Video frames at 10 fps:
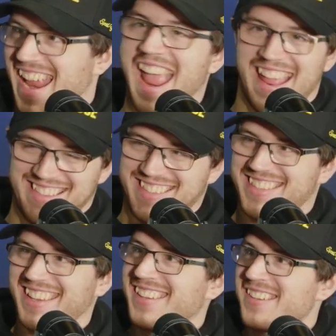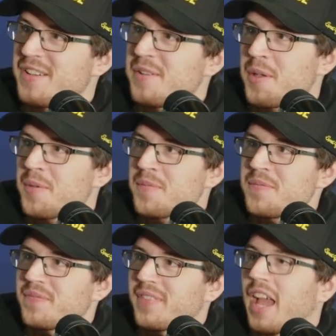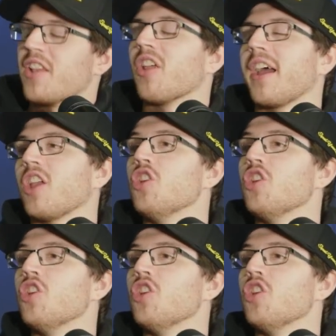I think you could struggle 5 hours in a fucking Valkyrie.